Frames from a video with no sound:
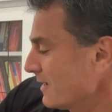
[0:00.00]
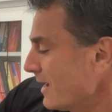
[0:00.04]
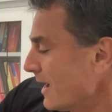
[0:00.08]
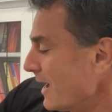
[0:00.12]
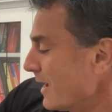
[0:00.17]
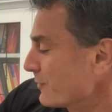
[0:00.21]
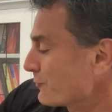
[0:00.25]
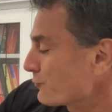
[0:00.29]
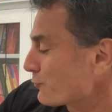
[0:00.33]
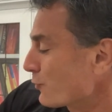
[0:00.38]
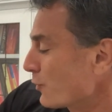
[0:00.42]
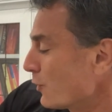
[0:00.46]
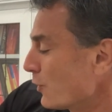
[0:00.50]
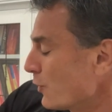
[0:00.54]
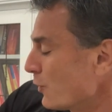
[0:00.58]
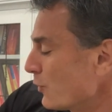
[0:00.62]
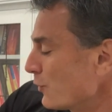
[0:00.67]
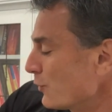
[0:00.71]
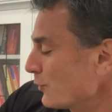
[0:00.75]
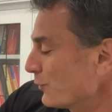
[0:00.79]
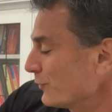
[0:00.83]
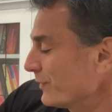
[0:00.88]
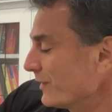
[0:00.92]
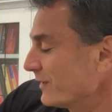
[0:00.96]
and
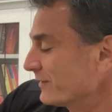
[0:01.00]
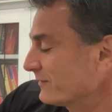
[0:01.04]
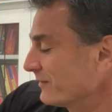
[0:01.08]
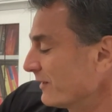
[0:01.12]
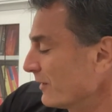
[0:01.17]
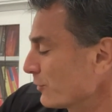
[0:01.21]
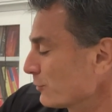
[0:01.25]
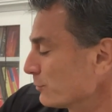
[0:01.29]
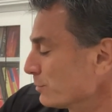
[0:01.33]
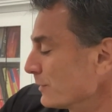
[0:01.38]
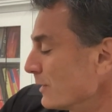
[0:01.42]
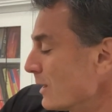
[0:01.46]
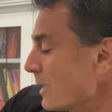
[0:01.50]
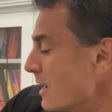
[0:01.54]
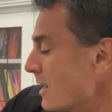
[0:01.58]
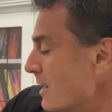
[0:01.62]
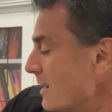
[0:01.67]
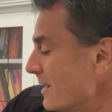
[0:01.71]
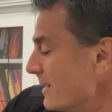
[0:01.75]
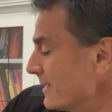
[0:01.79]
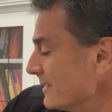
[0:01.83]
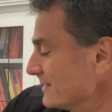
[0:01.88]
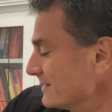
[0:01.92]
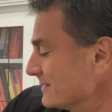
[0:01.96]
rolled their terrible
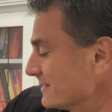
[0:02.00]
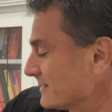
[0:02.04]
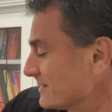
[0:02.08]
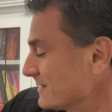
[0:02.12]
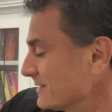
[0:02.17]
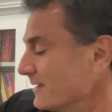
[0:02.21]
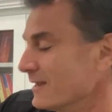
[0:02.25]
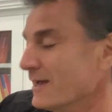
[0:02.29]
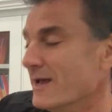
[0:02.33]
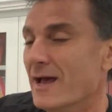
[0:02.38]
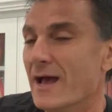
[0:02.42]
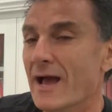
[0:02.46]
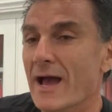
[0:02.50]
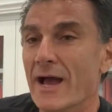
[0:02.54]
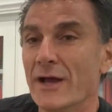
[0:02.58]
eyes